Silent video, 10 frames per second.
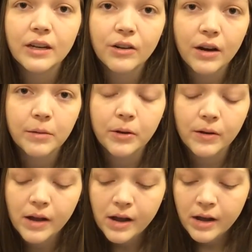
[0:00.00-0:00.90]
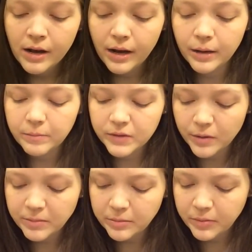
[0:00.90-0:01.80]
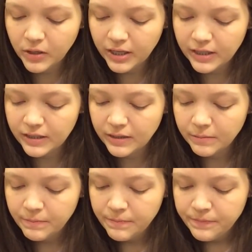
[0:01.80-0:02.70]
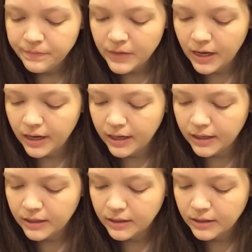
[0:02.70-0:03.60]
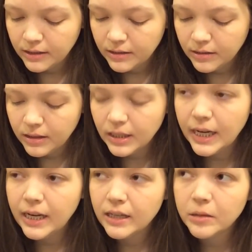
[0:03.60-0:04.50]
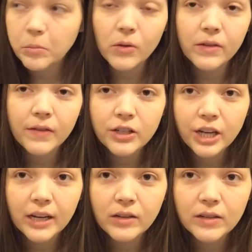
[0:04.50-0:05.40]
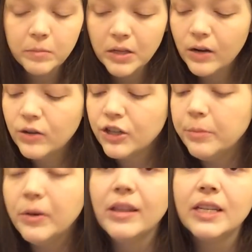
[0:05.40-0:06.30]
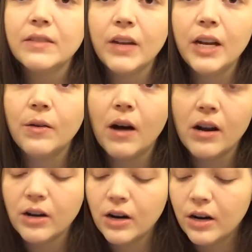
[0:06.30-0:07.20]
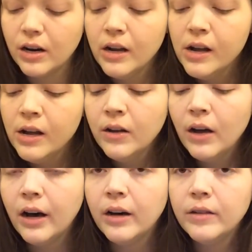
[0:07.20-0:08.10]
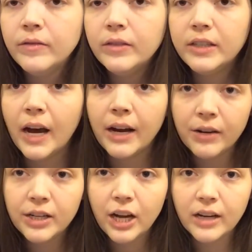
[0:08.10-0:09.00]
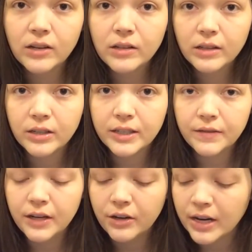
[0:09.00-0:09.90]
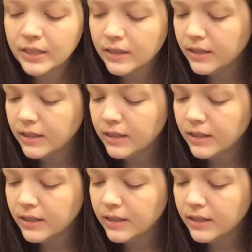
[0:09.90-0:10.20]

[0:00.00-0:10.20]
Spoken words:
incredible. So I'm going to put the link to both of her channels below. She put this video on her diary channel, her Tiffany Gray's